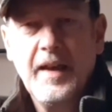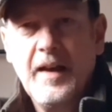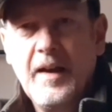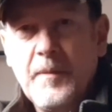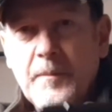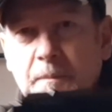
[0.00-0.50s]

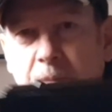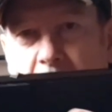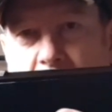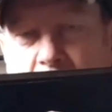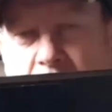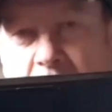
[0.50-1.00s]
Hung
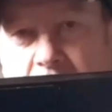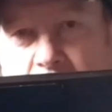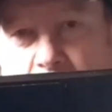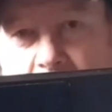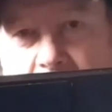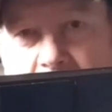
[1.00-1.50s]
around
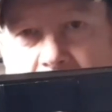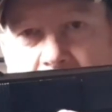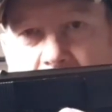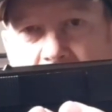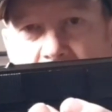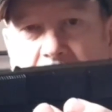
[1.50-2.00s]
well into the
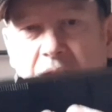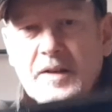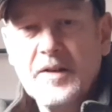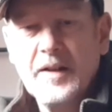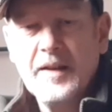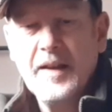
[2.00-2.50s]
90s
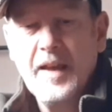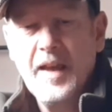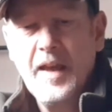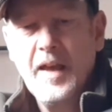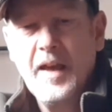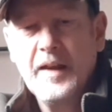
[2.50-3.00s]
actually,
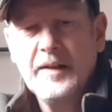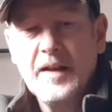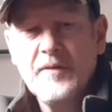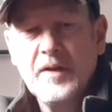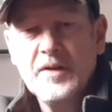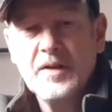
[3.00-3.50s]
and they
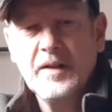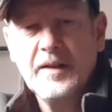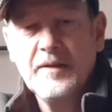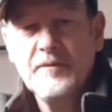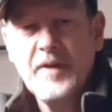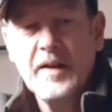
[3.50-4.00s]

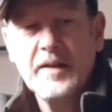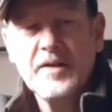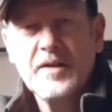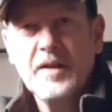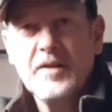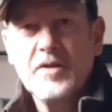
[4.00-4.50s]
eventually
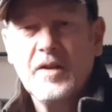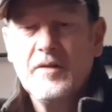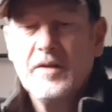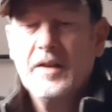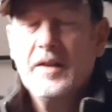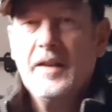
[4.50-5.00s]
vanished due
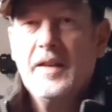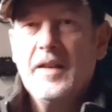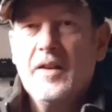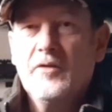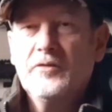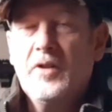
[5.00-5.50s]
to the
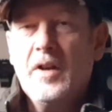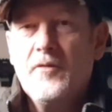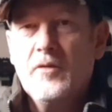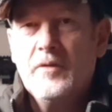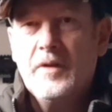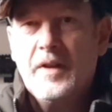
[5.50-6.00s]
arrival